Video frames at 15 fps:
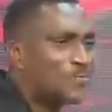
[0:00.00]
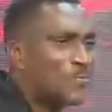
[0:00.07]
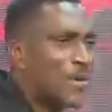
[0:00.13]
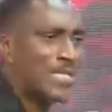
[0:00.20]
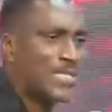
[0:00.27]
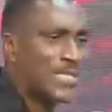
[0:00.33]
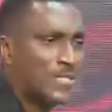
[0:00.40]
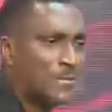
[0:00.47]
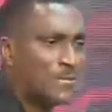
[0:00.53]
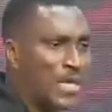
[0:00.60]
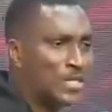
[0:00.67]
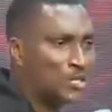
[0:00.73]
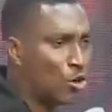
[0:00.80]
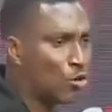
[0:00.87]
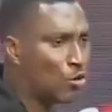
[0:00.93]
Place is
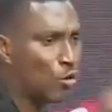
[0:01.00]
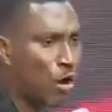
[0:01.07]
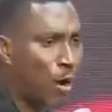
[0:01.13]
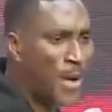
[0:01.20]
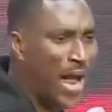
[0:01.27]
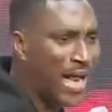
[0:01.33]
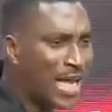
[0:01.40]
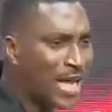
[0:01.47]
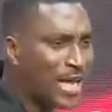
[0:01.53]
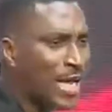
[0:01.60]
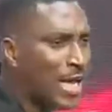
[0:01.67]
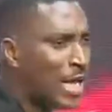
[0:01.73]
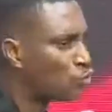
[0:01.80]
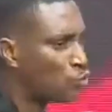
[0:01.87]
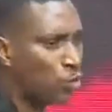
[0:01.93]
mentioned globally,
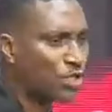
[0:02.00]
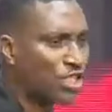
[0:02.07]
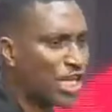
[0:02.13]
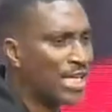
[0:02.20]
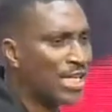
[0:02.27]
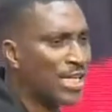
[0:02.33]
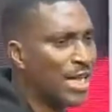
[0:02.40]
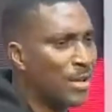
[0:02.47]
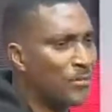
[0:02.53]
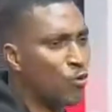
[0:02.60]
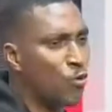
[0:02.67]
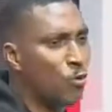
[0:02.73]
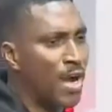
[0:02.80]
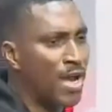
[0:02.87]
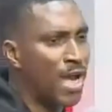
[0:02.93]
so shall the name
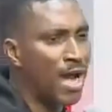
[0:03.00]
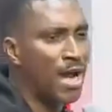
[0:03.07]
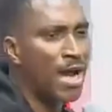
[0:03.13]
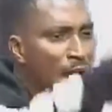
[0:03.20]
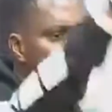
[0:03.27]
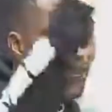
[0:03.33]
Komaya.